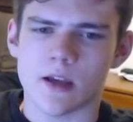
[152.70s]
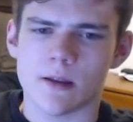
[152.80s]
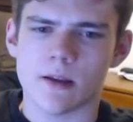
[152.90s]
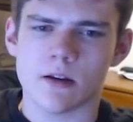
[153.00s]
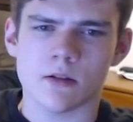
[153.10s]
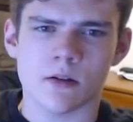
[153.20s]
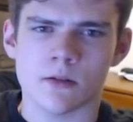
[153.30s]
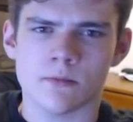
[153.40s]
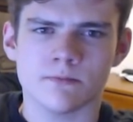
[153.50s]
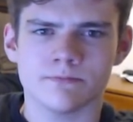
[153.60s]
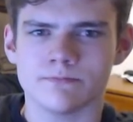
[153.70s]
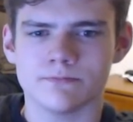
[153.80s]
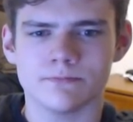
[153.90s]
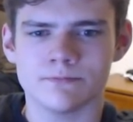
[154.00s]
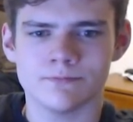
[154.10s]
I don't know.
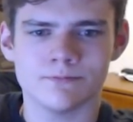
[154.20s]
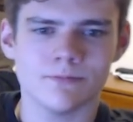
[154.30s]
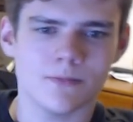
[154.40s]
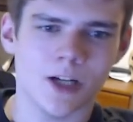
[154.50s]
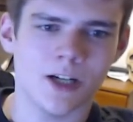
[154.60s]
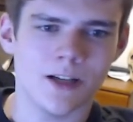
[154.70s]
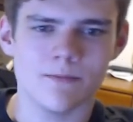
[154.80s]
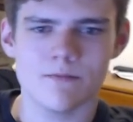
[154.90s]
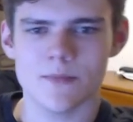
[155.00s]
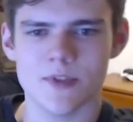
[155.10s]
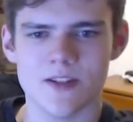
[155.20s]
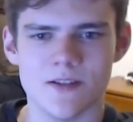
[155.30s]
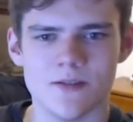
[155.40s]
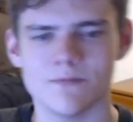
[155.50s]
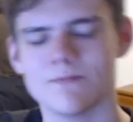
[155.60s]
All right, see you,
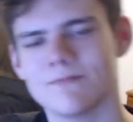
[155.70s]
dude.